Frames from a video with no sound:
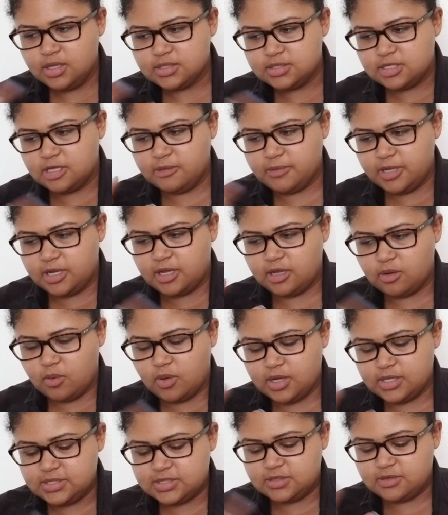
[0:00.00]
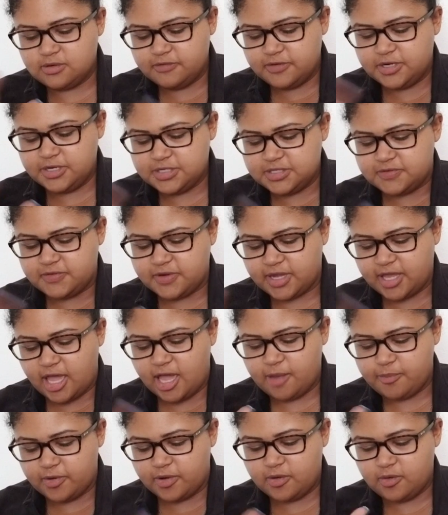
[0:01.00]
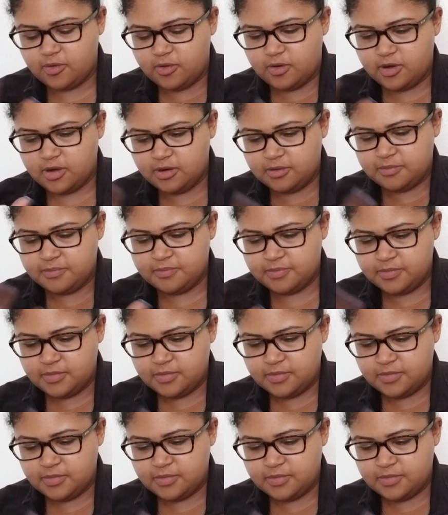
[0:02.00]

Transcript: Tell me about Knight of Wands in reverse for Capricorn.